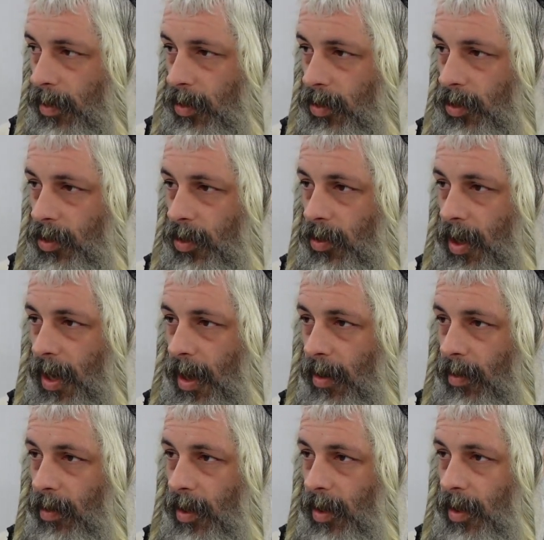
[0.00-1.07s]
So
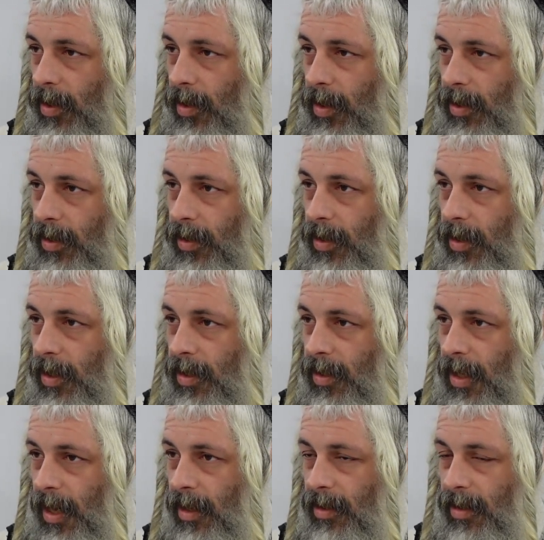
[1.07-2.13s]
now, this is
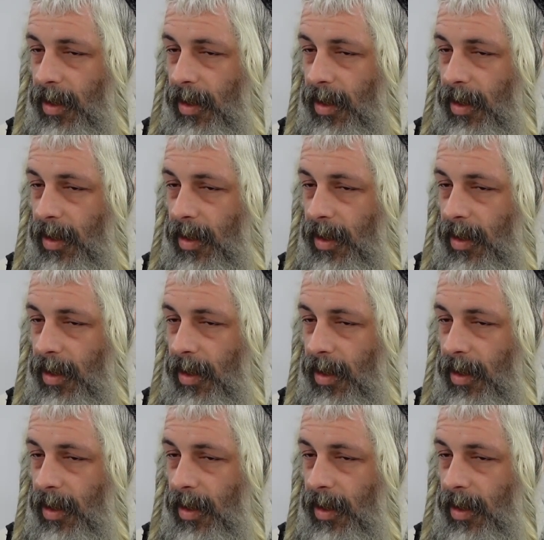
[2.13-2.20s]
not